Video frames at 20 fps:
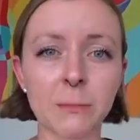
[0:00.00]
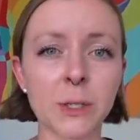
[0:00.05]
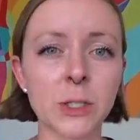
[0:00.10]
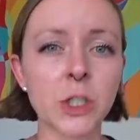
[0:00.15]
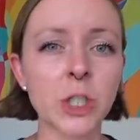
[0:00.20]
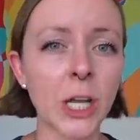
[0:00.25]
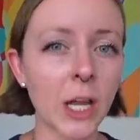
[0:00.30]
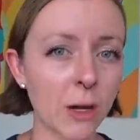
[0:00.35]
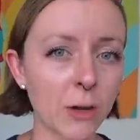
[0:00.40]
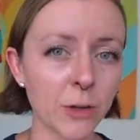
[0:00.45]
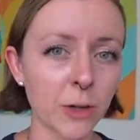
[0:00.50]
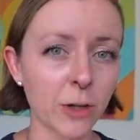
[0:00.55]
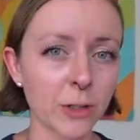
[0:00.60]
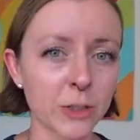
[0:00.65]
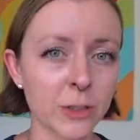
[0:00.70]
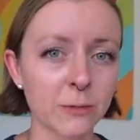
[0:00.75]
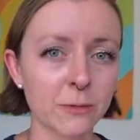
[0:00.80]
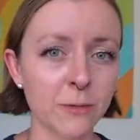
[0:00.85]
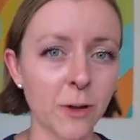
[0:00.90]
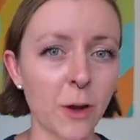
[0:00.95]
but she held
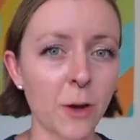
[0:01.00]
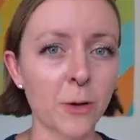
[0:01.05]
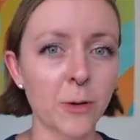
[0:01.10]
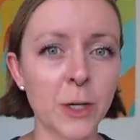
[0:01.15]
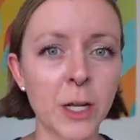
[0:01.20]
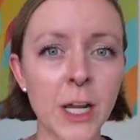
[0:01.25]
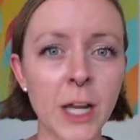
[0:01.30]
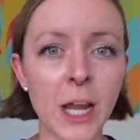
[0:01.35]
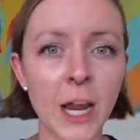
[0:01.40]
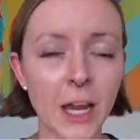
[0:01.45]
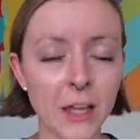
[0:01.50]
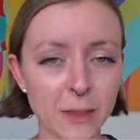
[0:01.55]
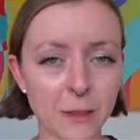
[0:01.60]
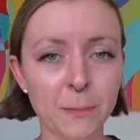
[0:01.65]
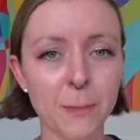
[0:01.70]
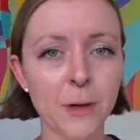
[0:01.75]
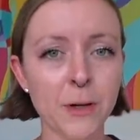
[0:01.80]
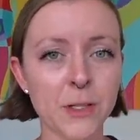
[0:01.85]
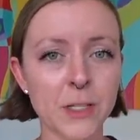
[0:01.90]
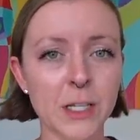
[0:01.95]
onto the phone and the
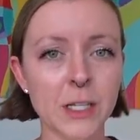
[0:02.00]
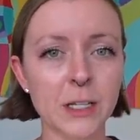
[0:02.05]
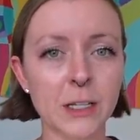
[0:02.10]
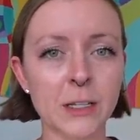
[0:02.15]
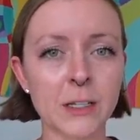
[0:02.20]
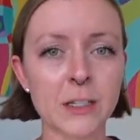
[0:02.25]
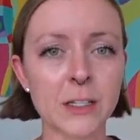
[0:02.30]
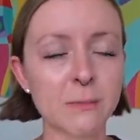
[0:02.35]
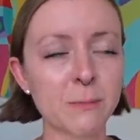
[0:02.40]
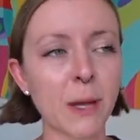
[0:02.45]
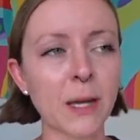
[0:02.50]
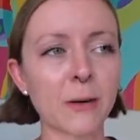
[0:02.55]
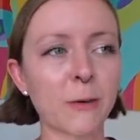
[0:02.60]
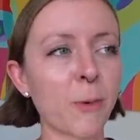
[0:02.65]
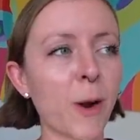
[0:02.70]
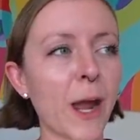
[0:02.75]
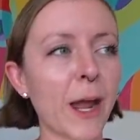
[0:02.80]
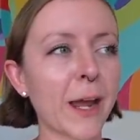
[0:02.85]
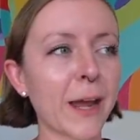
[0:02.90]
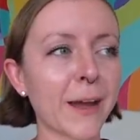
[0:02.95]
person sped
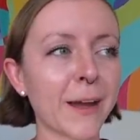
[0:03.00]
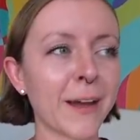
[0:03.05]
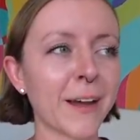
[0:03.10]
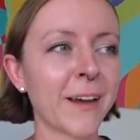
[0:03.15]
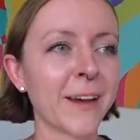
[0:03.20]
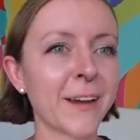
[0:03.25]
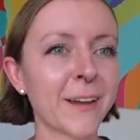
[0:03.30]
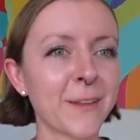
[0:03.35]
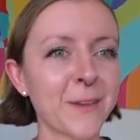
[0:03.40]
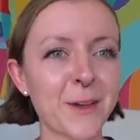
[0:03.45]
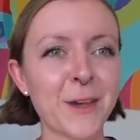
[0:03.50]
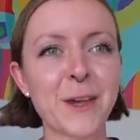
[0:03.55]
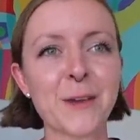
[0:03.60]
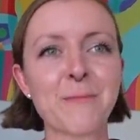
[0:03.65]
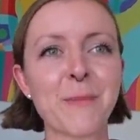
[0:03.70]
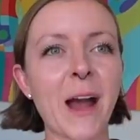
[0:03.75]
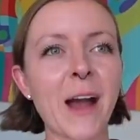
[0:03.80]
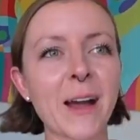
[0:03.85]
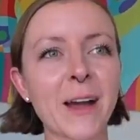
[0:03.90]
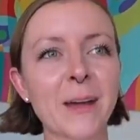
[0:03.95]
away.
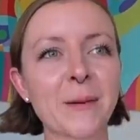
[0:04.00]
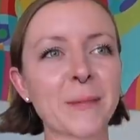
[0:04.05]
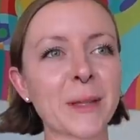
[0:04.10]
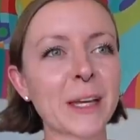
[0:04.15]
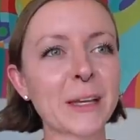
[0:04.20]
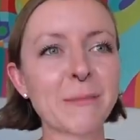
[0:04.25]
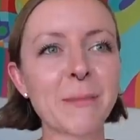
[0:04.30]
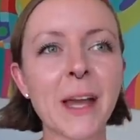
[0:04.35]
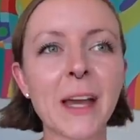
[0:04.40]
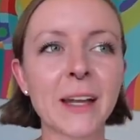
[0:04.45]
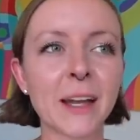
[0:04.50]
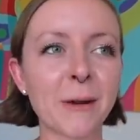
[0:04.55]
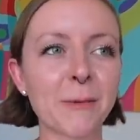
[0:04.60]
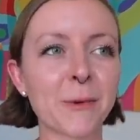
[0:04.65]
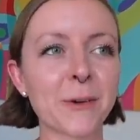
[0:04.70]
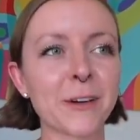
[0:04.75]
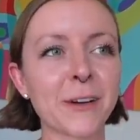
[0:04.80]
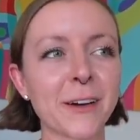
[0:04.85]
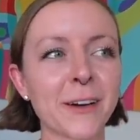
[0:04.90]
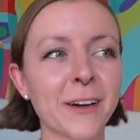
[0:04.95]
Thinking back, I'm like, man, I
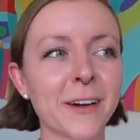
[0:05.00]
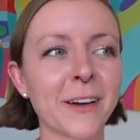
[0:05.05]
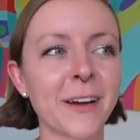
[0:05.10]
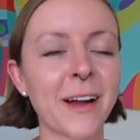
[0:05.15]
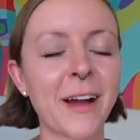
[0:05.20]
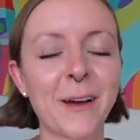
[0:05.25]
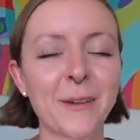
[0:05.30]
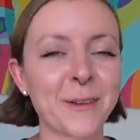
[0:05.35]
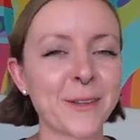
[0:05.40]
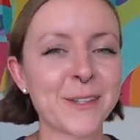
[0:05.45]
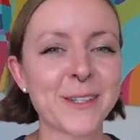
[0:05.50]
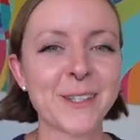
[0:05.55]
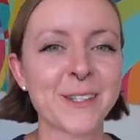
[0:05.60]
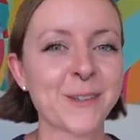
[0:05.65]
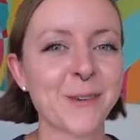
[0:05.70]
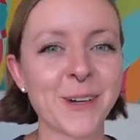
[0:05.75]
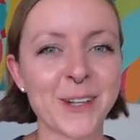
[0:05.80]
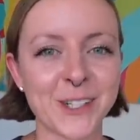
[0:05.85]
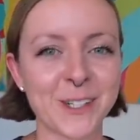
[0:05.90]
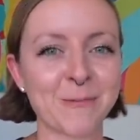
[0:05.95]
wonder how the
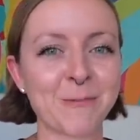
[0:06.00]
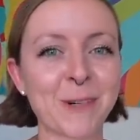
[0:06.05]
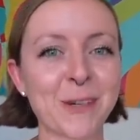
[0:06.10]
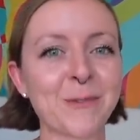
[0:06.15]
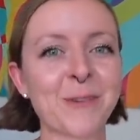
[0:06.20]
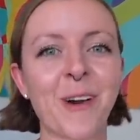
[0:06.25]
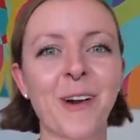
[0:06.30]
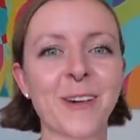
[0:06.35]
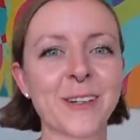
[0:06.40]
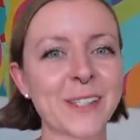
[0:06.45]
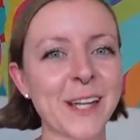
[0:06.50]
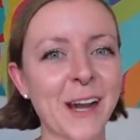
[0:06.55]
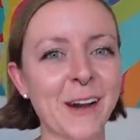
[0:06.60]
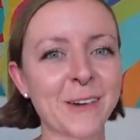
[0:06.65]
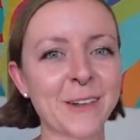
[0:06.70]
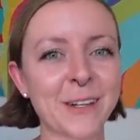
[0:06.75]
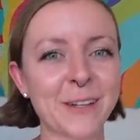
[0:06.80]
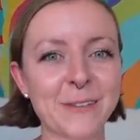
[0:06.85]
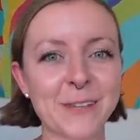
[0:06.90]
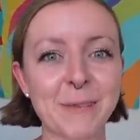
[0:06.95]
situation would have gone
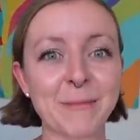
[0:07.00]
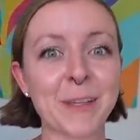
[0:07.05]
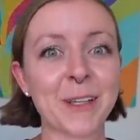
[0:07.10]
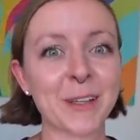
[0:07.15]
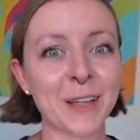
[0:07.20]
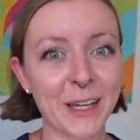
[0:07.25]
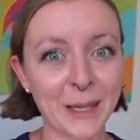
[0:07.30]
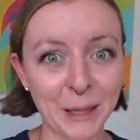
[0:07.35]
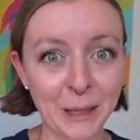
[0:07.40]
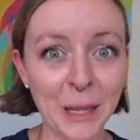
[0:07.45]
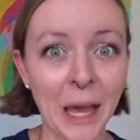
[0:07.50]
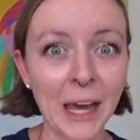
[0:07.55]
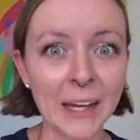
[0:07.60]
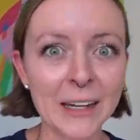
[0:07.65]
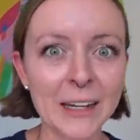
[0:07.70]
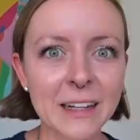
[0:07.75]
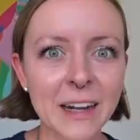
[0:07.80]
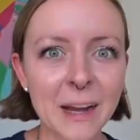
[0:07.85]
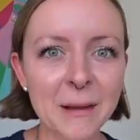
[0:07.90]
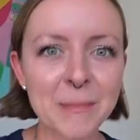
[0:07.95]
down if something like that
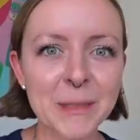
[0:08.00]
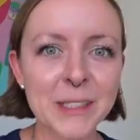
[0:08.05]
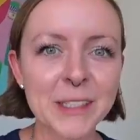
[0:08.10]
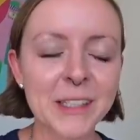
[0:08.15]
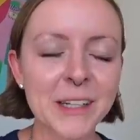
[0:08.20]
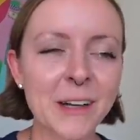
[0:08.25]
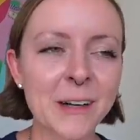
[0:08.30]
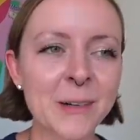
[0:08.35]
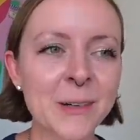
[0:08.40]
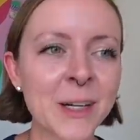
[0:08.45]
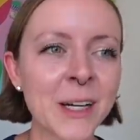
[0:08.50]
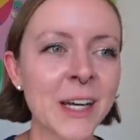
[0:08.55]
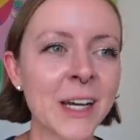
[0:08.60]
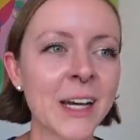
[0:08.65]
had happened, you know?